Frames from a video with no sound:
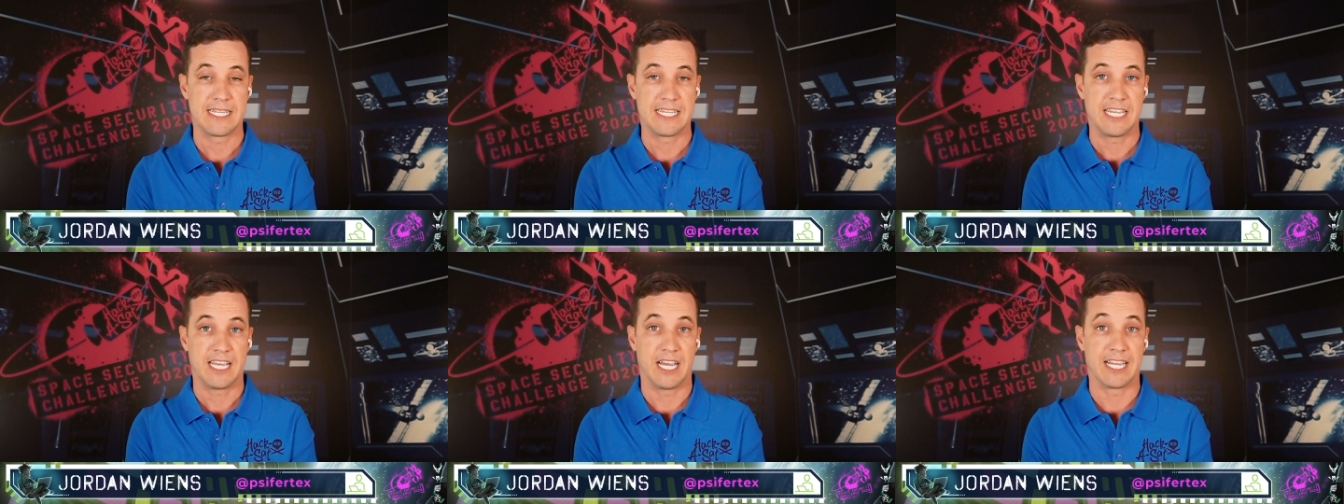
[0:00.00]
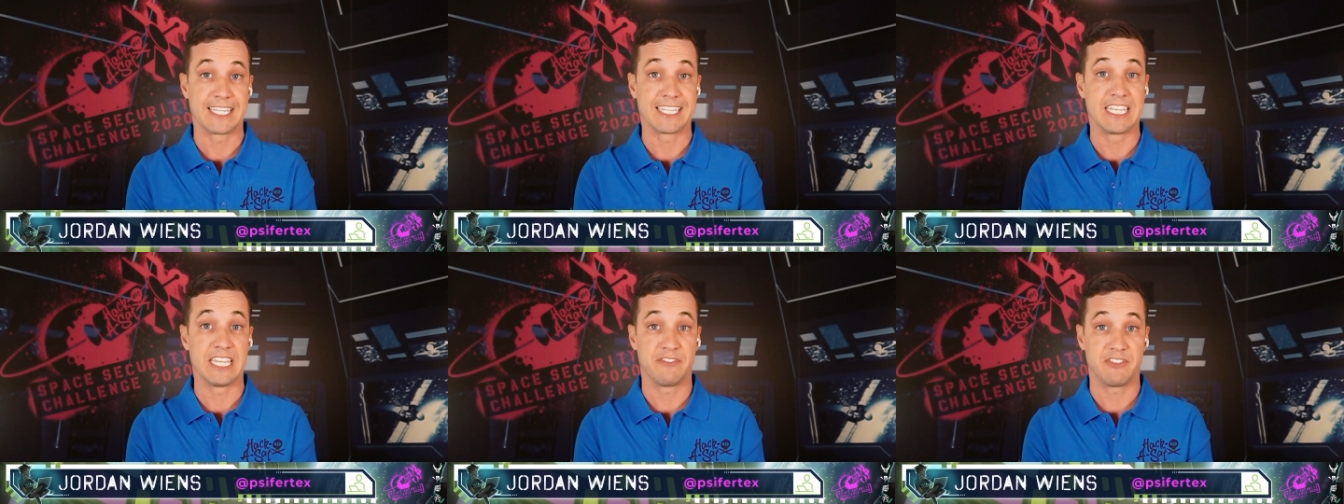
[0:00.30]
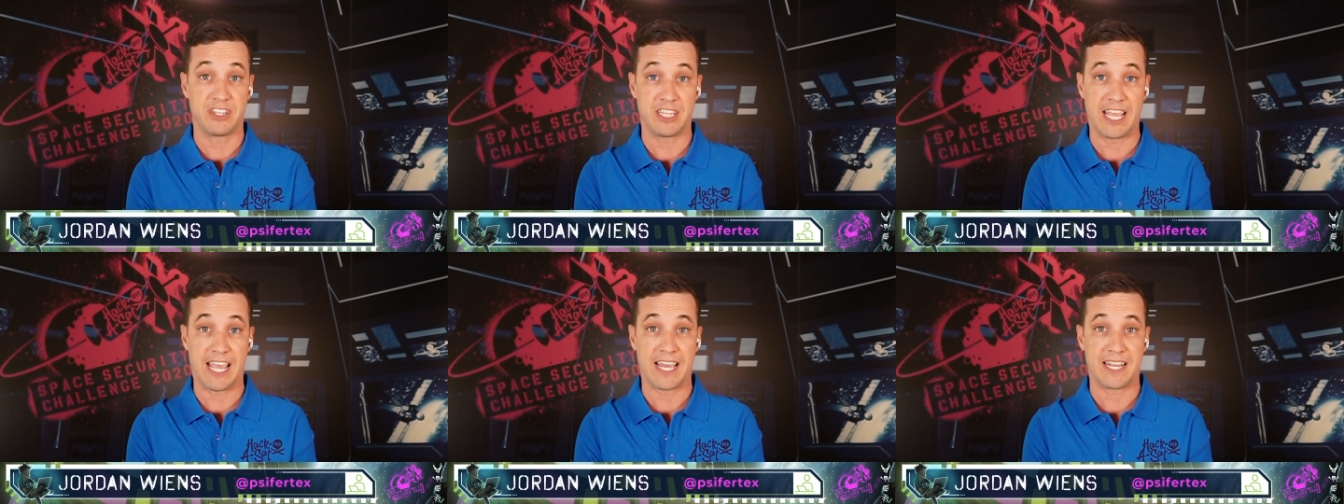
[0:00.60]
Uh, given
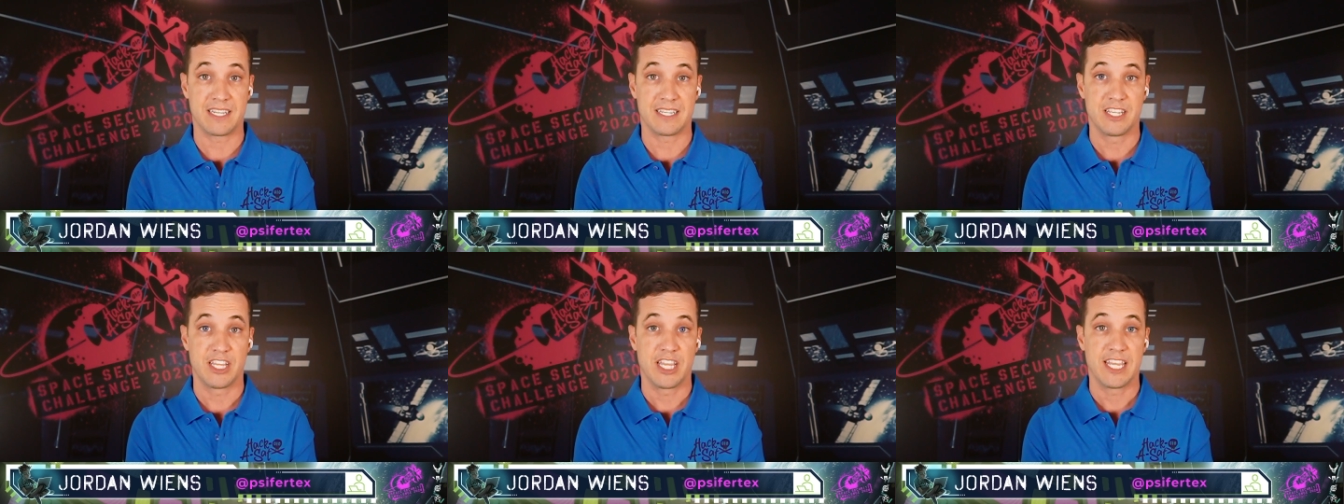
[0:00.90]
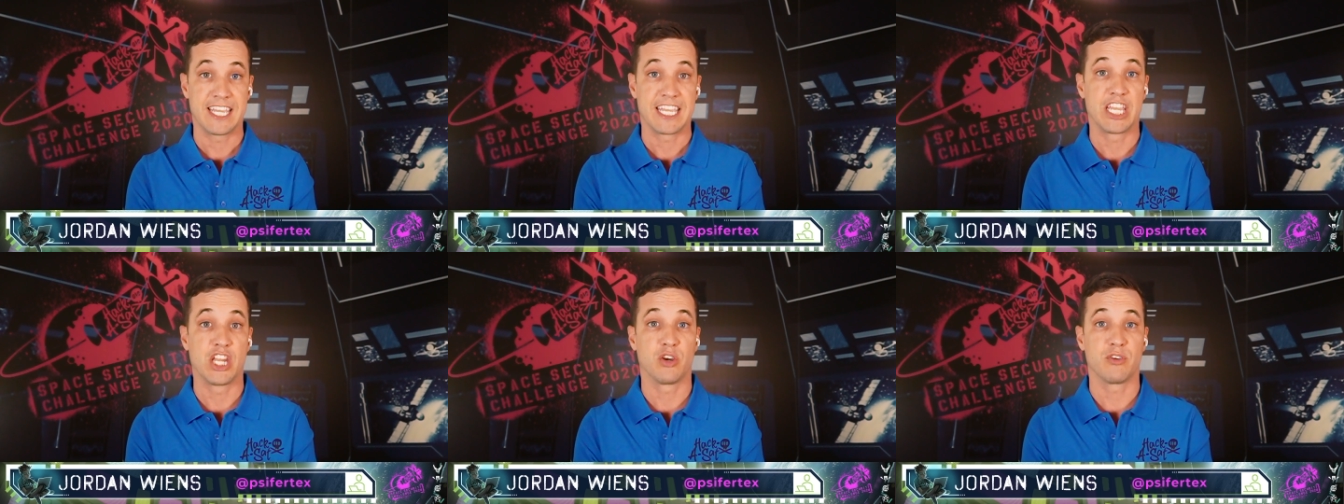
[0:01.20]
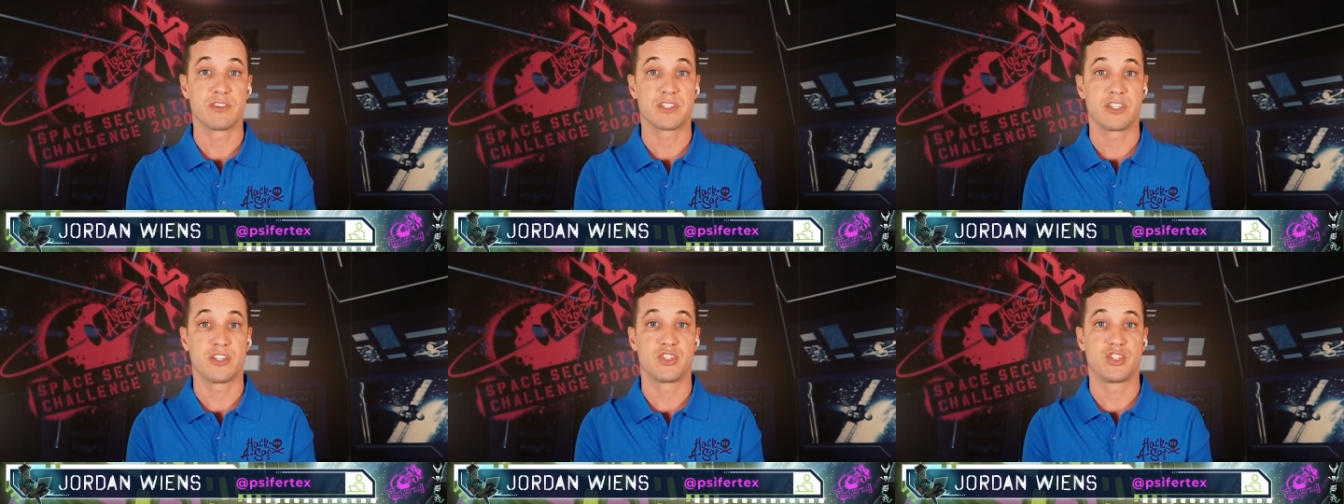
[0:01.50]
that, here
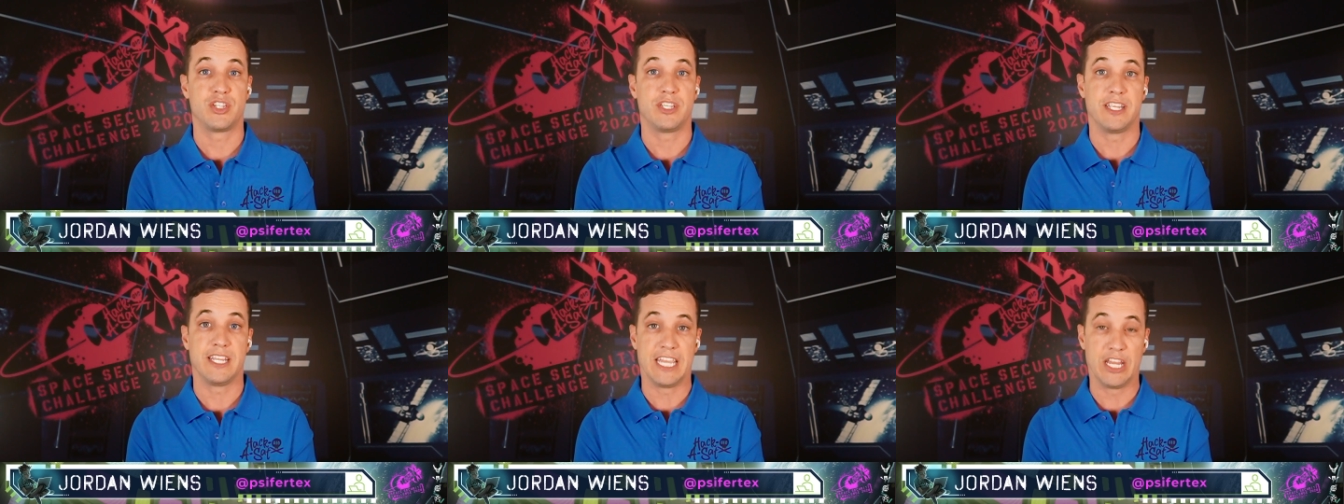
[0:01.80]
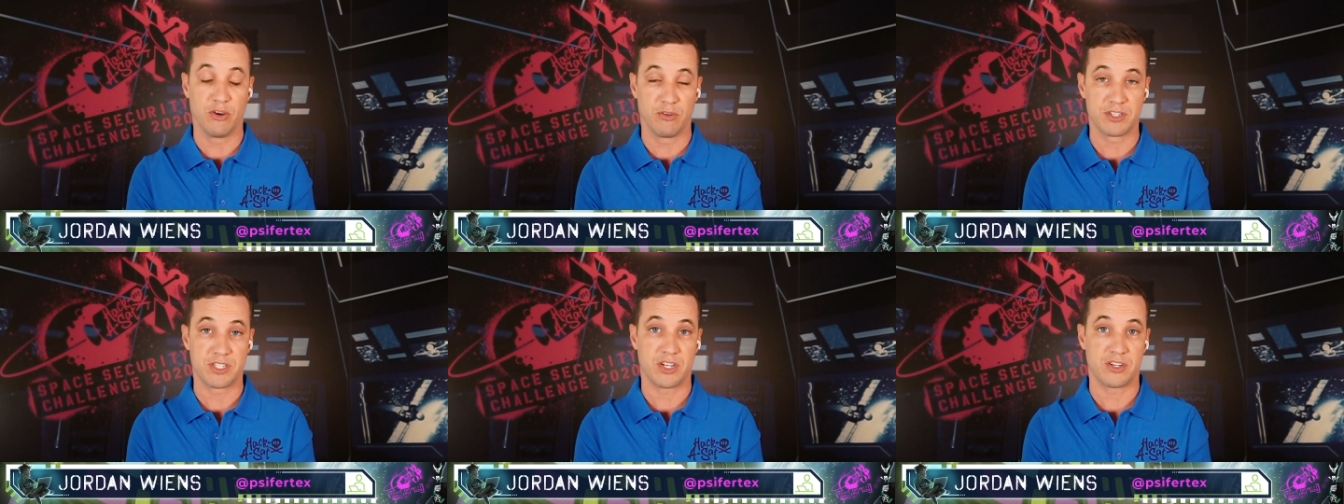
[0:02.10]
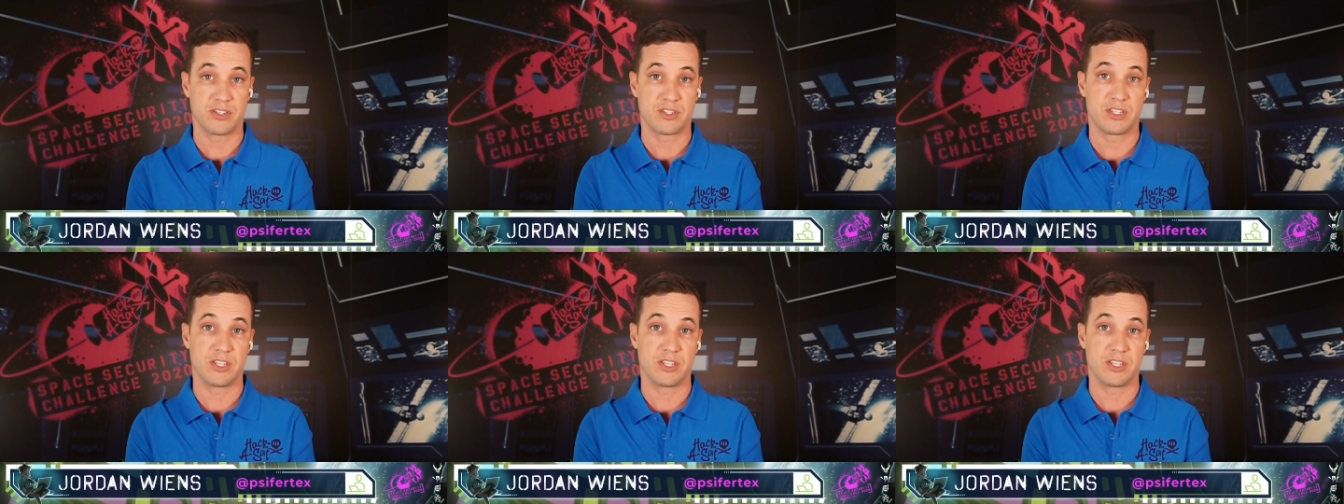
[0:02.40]
is, the, here is our